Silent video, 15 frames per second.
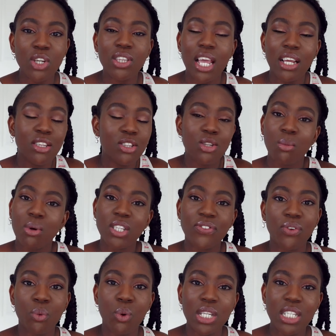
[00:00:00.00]
Thank you so much
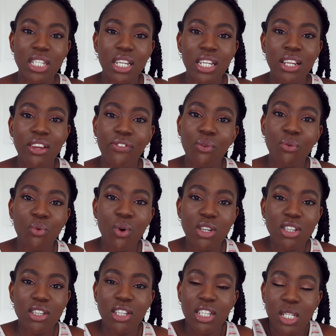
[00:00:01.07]
for watching. If you've
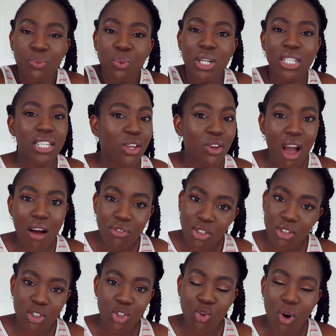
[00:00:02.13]
watched to this point and you haven't
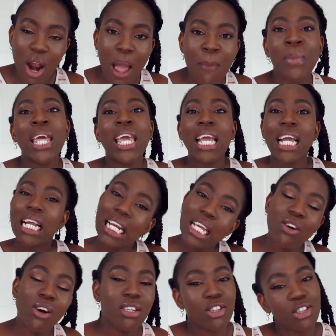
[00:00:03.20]
subscribed, click
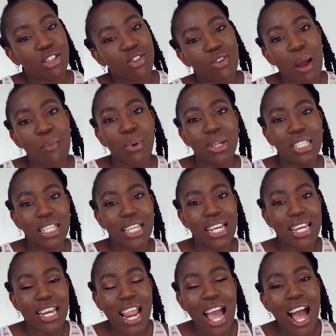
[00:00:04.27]
on the subscribe
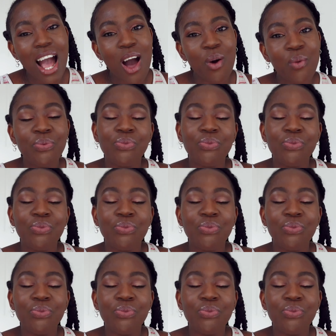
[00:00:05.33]
button now.